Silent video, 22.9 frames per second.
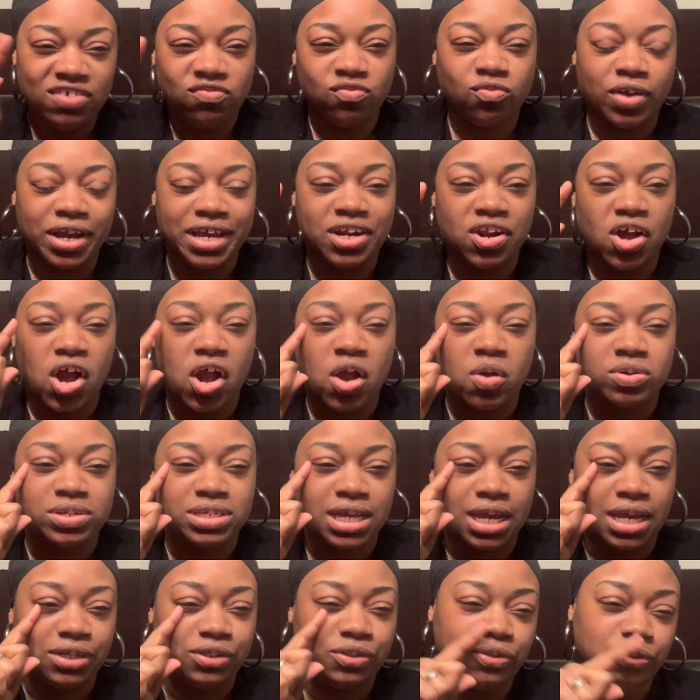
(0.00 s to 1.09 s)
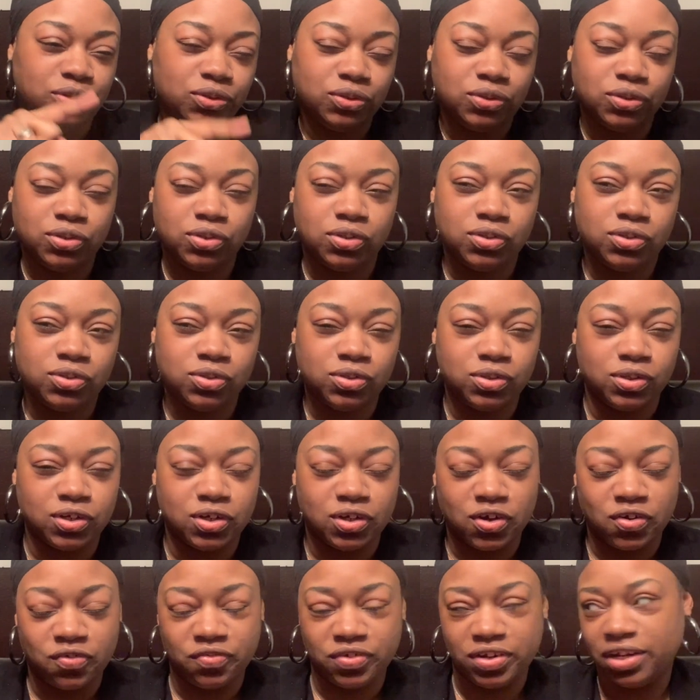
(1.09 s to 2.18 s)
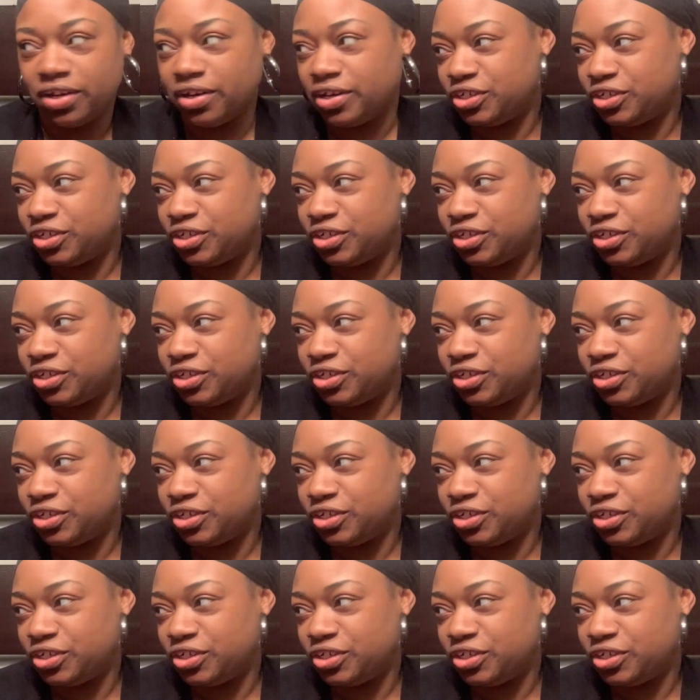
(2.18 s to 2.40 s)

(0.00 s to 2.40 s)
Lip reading: radar was like, do, look over there